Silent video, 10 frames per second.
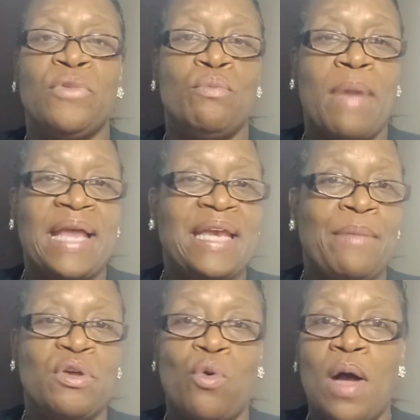might
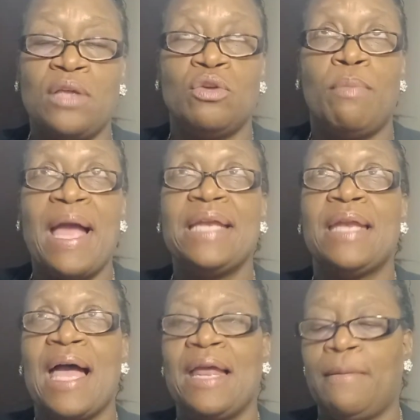not
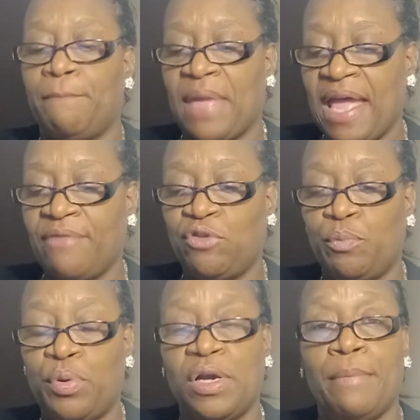have to
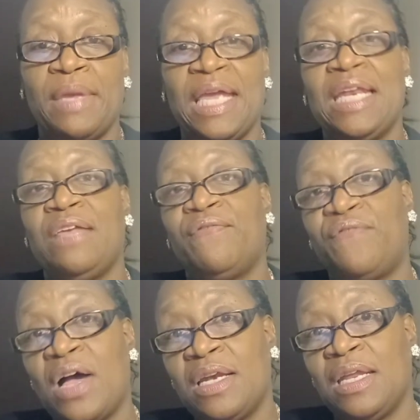put up any
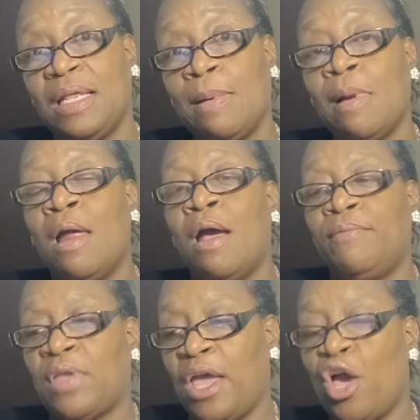funding
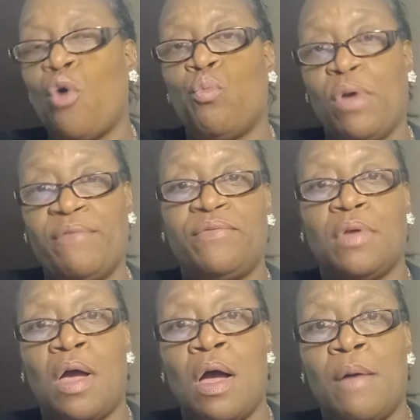to help with
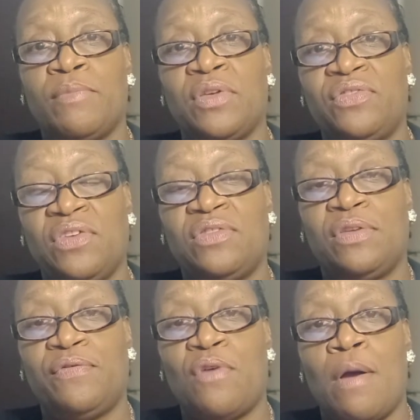the
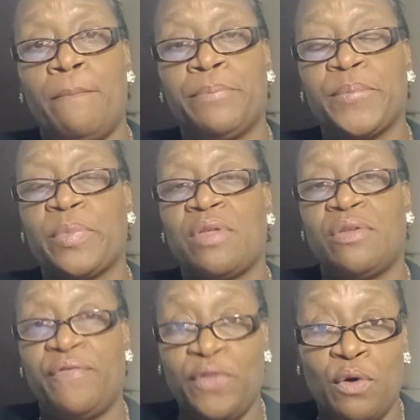assistance from
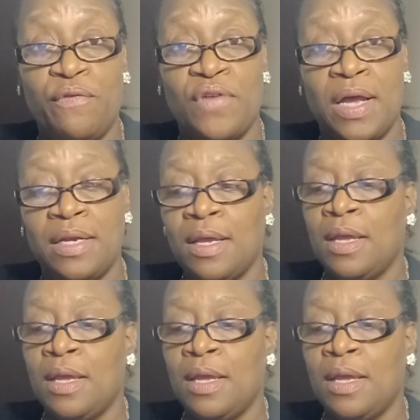the field fund.